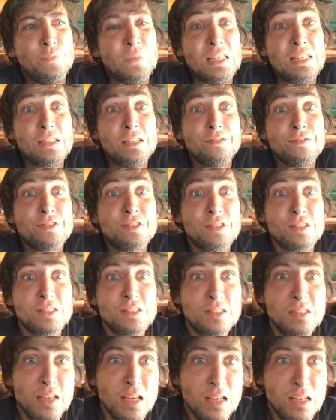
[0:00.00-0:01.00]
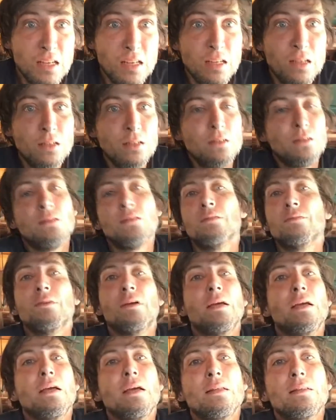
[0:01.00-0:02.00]
self-sustaining,
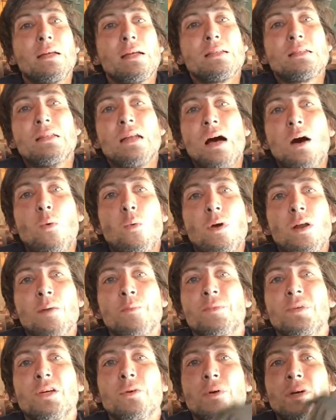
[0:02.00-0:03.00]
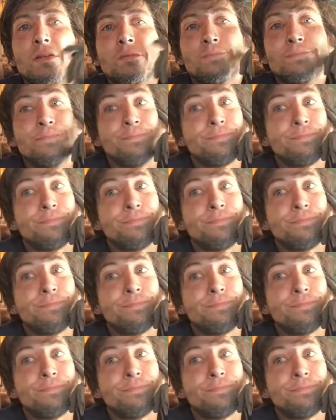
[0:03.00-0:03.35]
and that's not what I'm doing.